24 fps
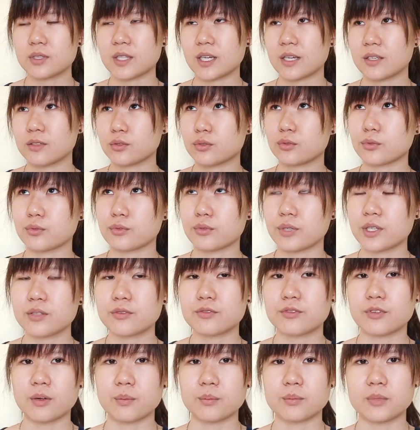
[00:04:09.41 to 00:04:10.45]
than to read
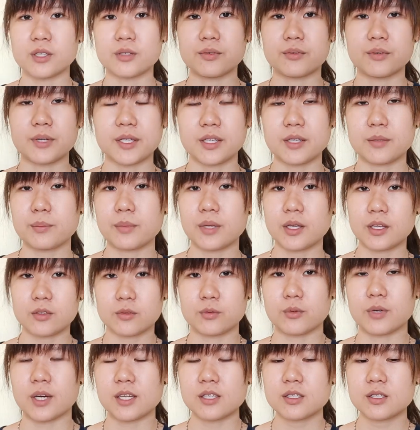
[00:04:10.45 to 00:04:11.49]
from the
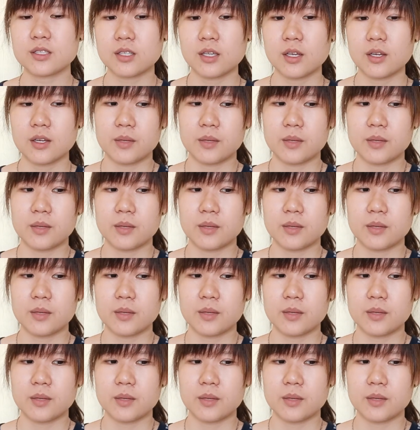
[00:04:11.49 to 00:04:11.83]
ready-made ones,